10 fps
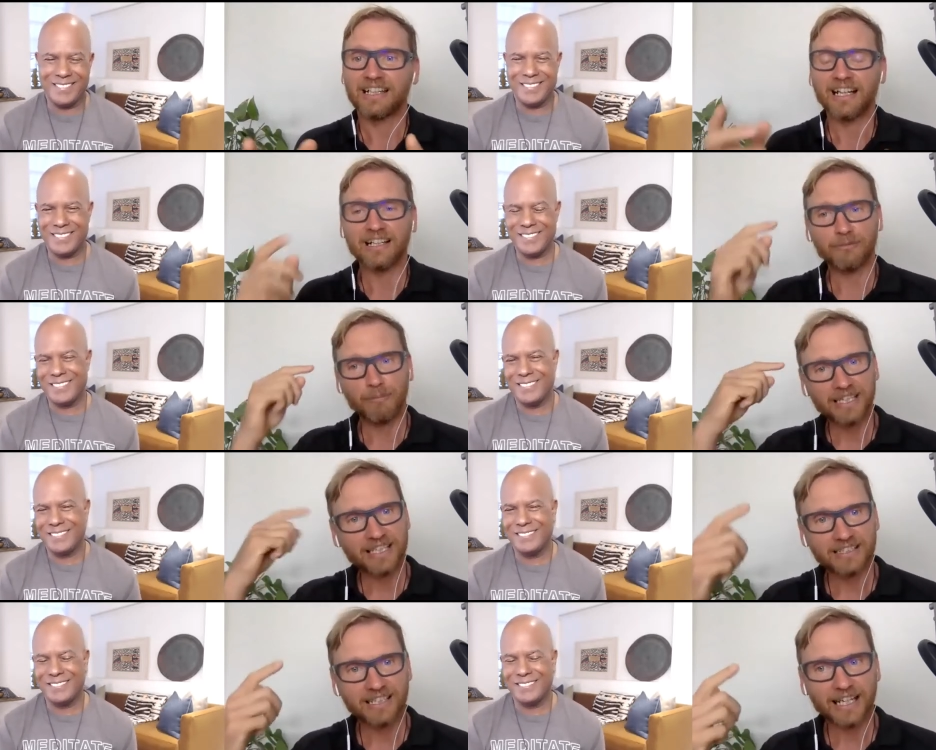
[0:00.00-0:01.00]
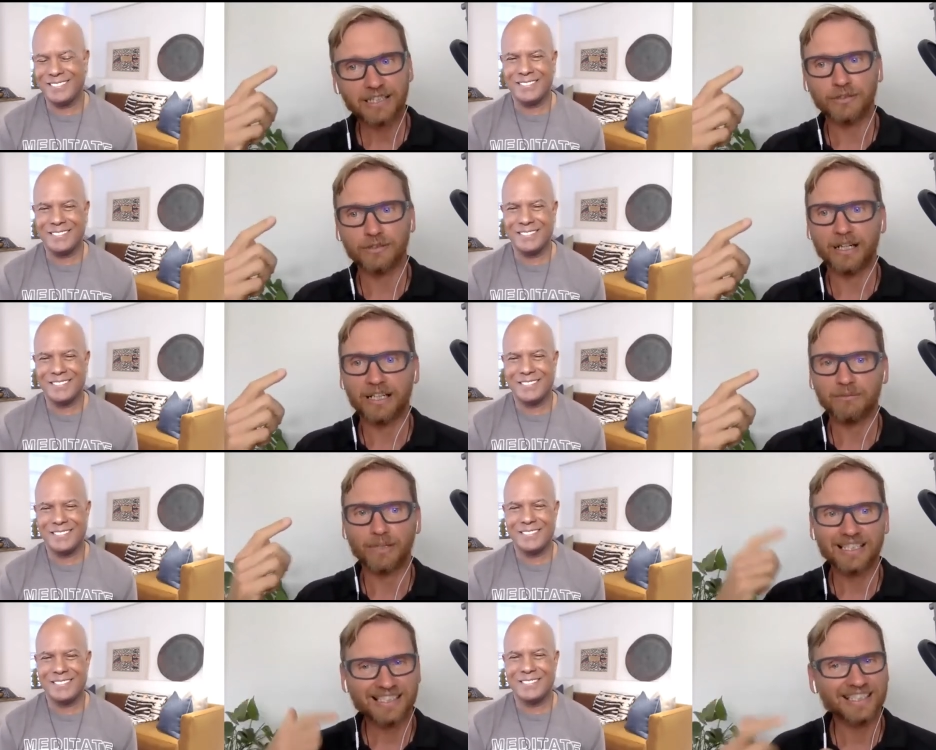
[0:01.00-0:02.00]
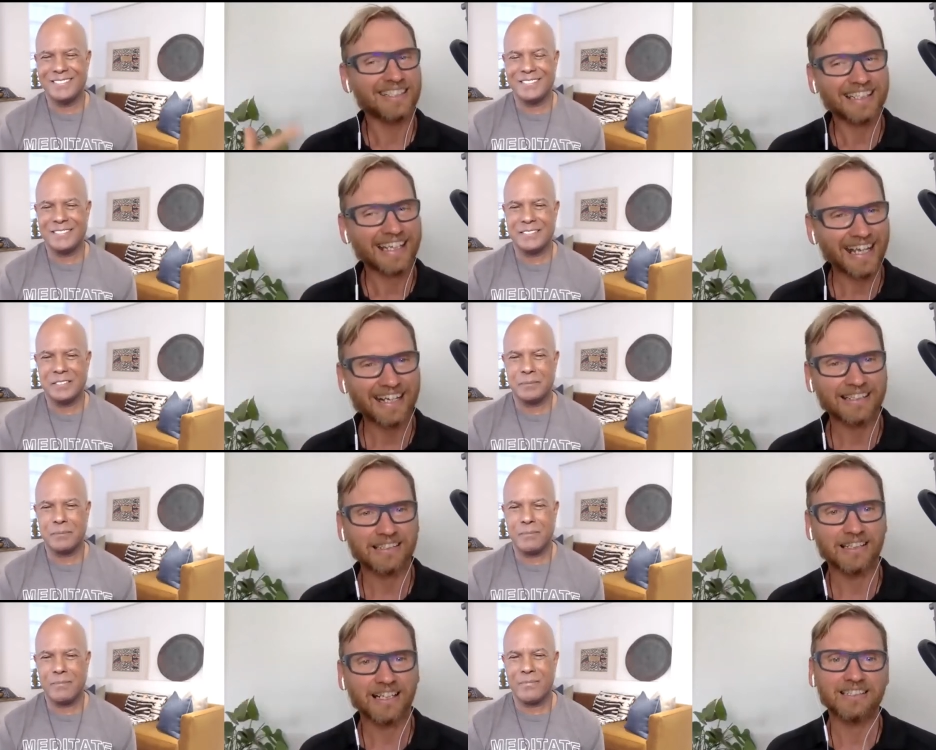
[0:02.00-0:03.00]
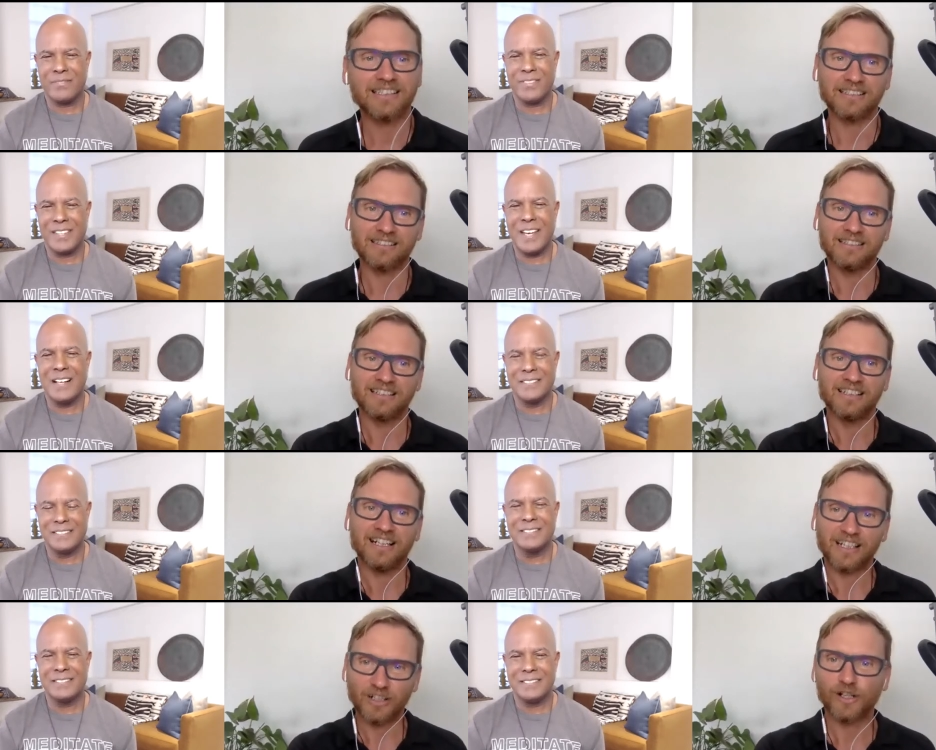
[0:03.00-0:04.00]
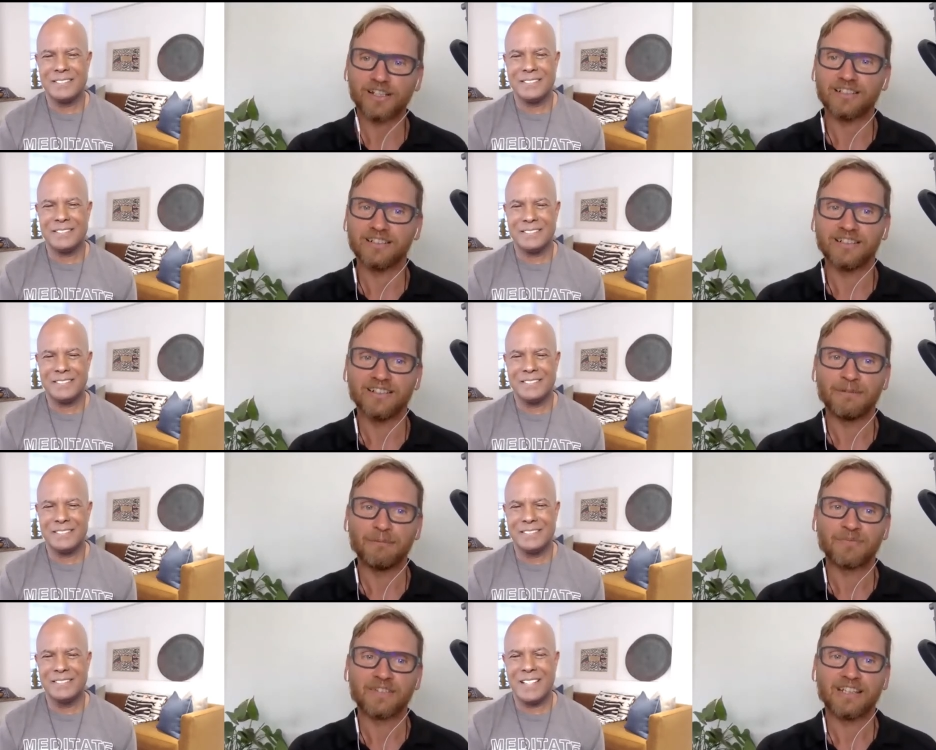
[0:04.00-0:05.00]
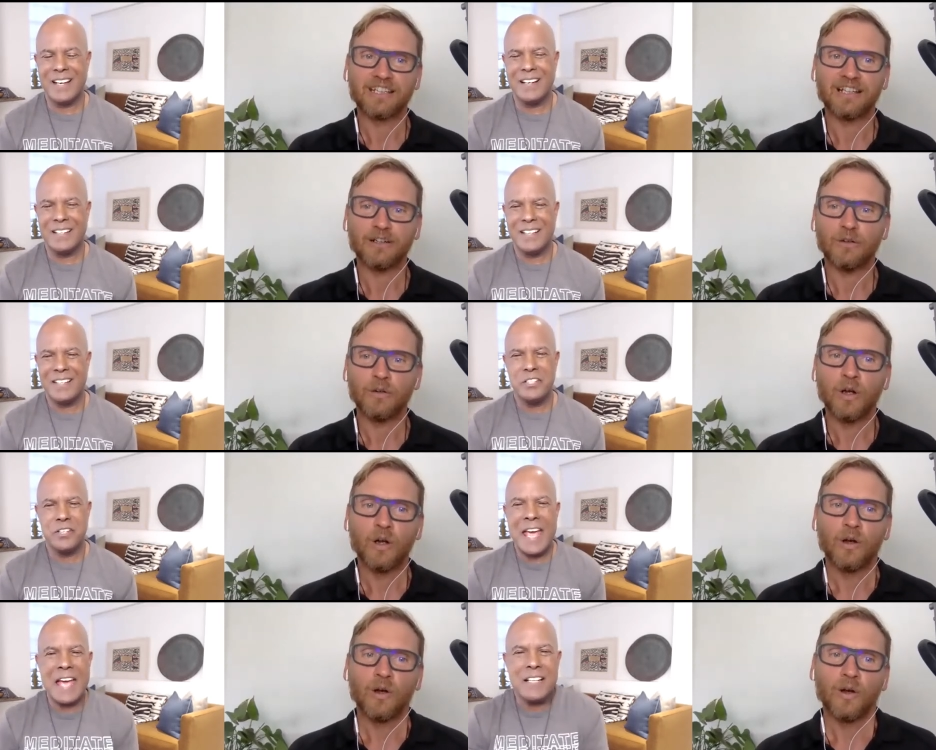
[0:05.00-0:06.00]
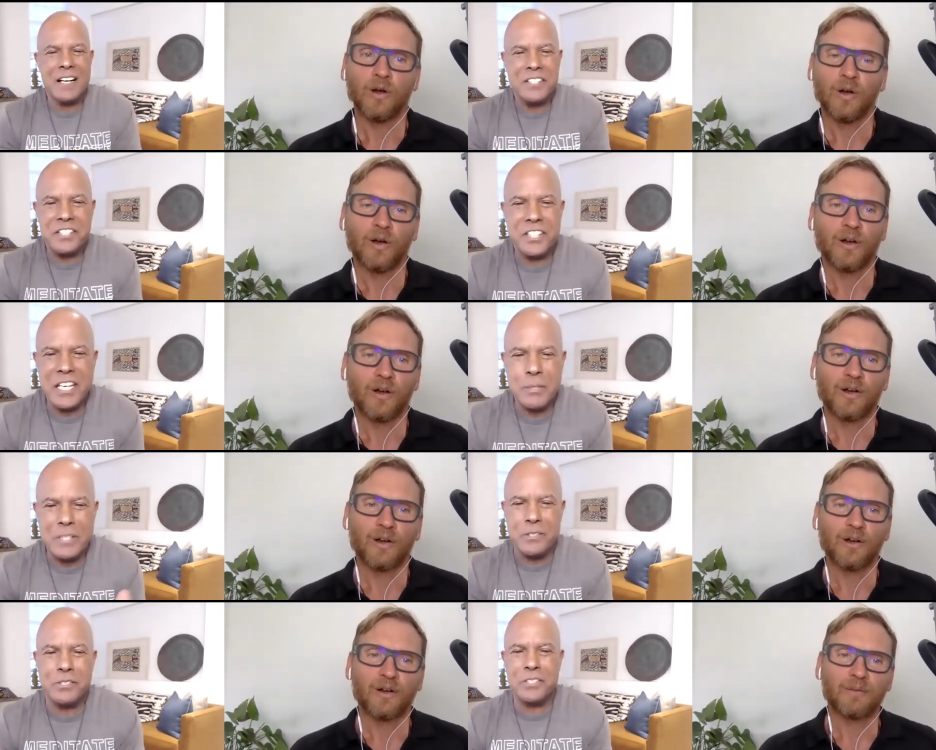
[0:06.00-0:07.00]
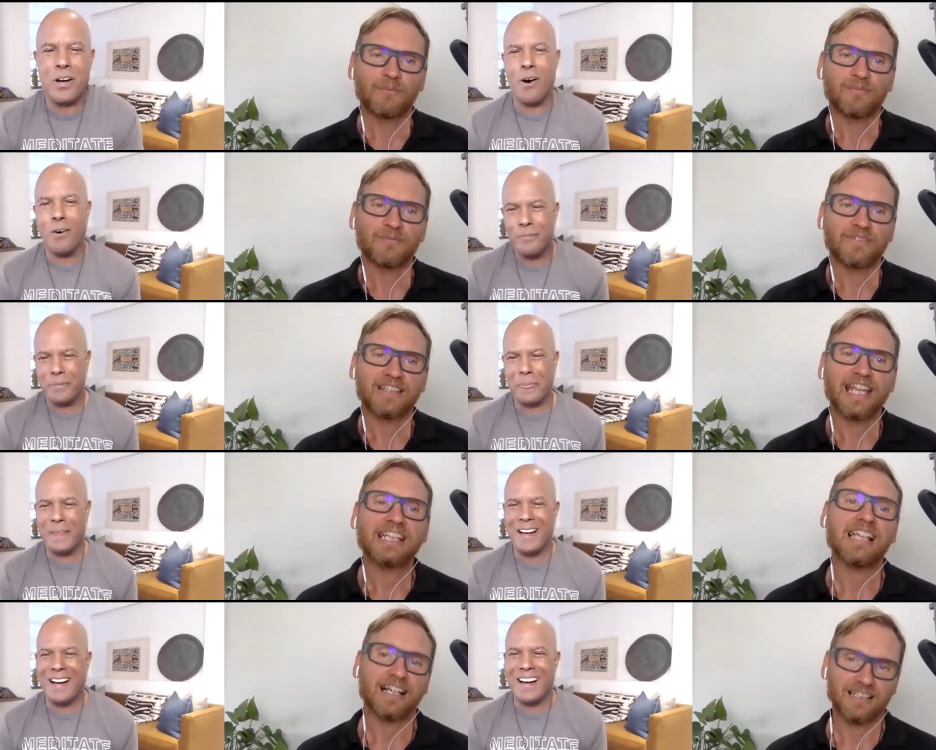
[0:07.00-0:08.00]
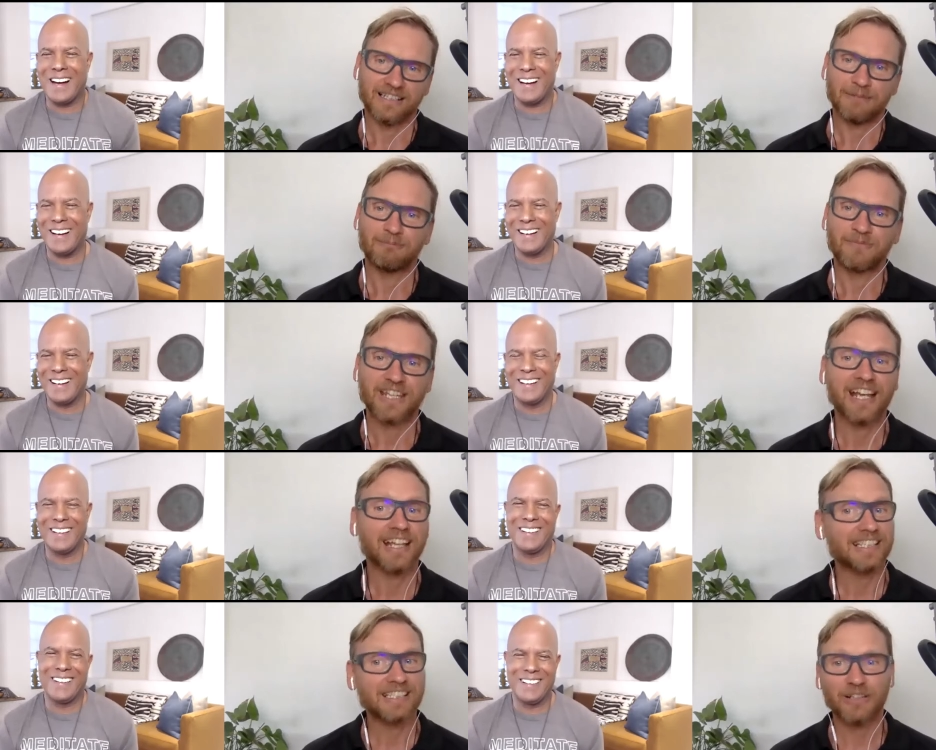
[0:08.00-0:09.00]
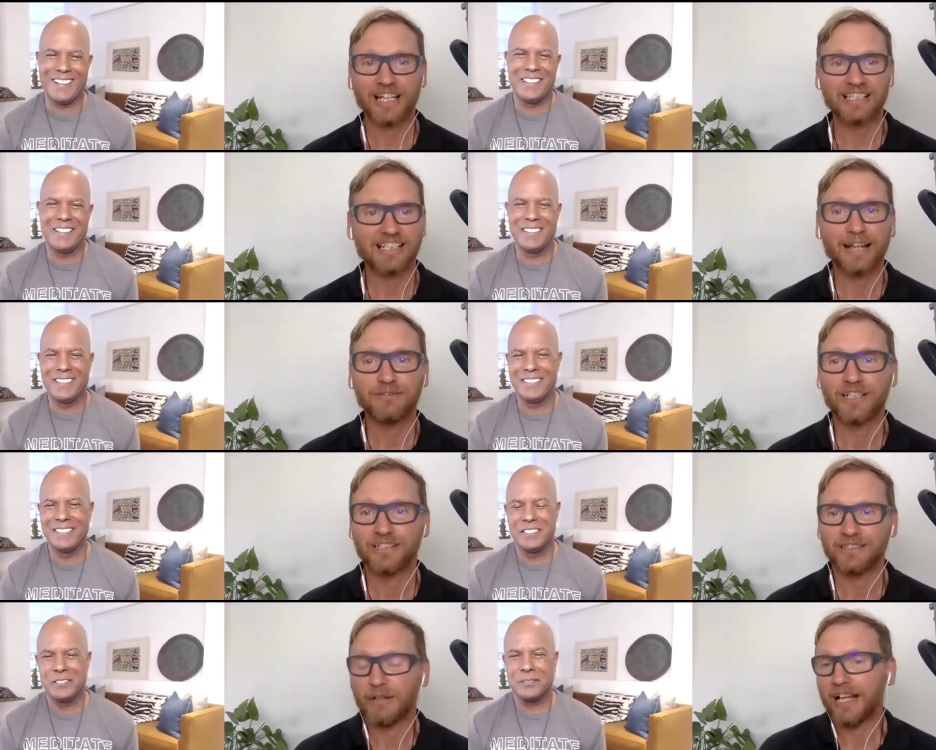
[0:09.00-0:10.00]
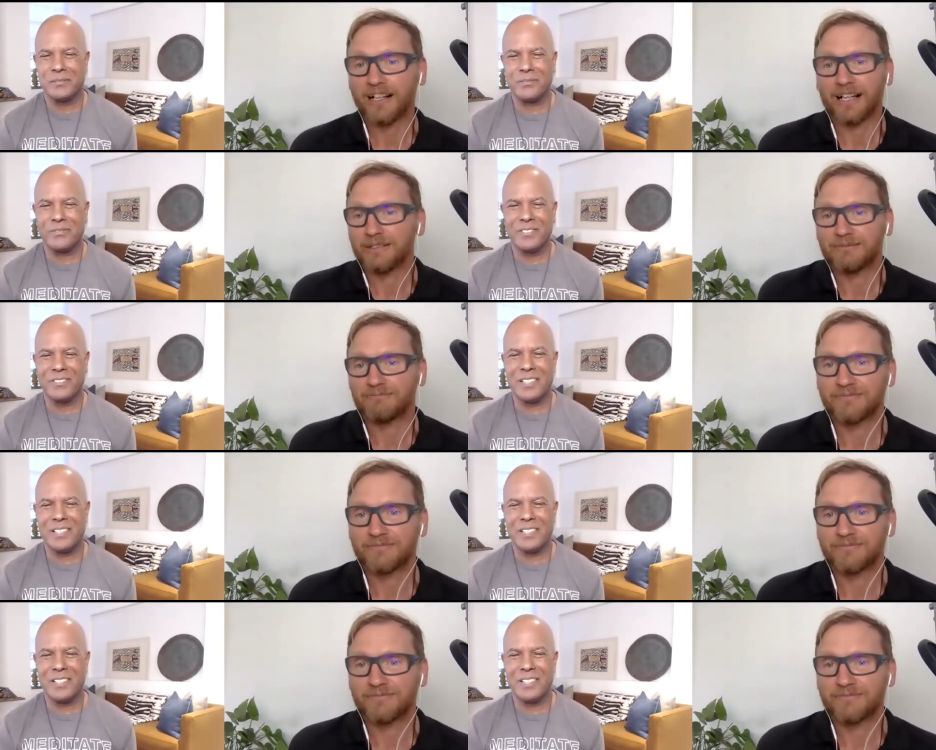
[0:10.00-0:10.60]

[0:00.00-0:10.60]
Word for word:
Speaker 1: kind of met the intellectual mind, but I still didn't get it until yeah. I got it. Yeah. You know, you
Speaker 2: can't unseen what you saw.
Speaker 1: exactly. Yeah. There's no, it's life changing. Hell, I,